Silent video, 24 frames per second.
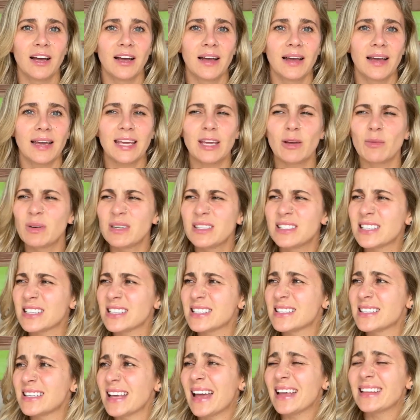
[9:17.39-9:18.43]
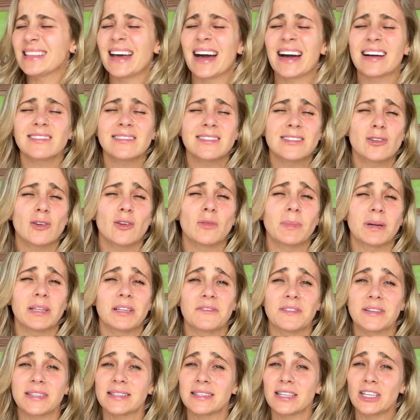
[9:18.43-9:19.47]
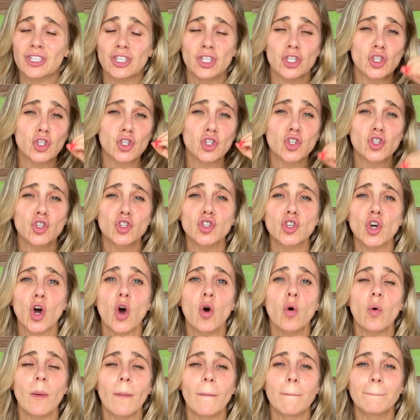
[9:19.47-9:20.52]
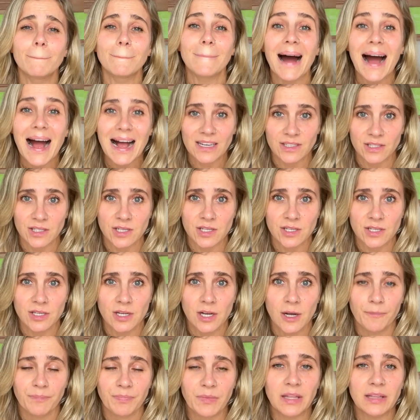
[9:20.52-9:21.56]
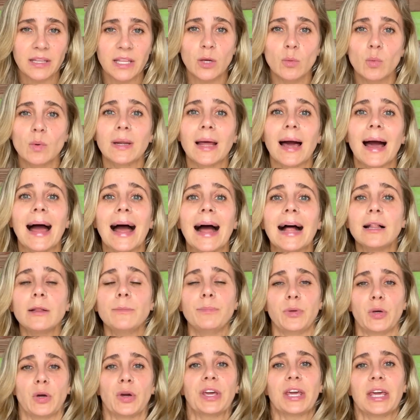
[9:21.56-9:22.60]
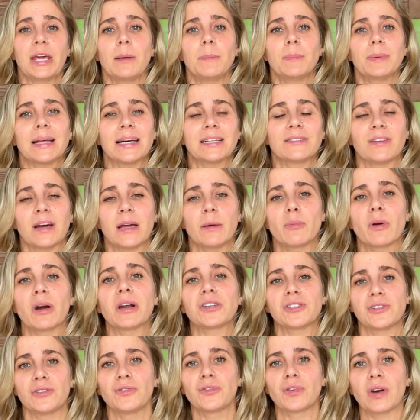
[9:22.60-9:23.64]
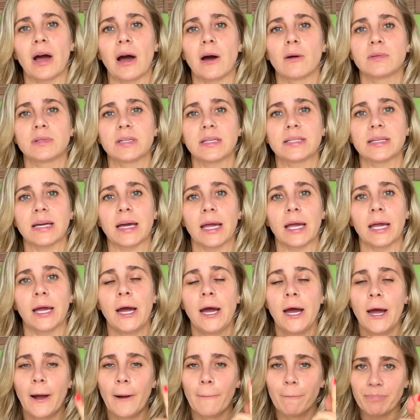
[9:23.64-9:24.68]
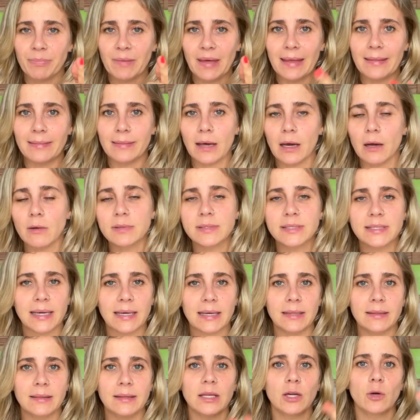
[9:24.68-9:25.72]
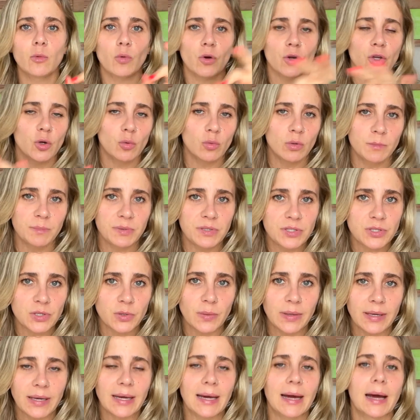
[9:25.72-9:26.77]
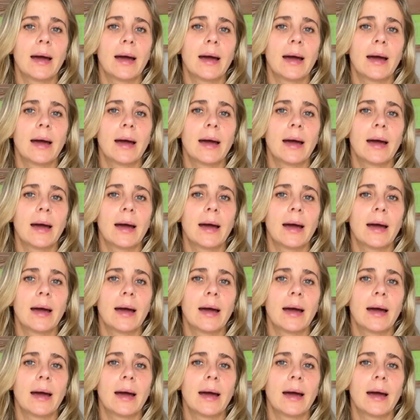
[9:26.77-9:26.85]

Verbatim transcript: it will just enhance your manifestation so much and it will help you keep that vibration throughout the day. And now, second thing, what you will be doing,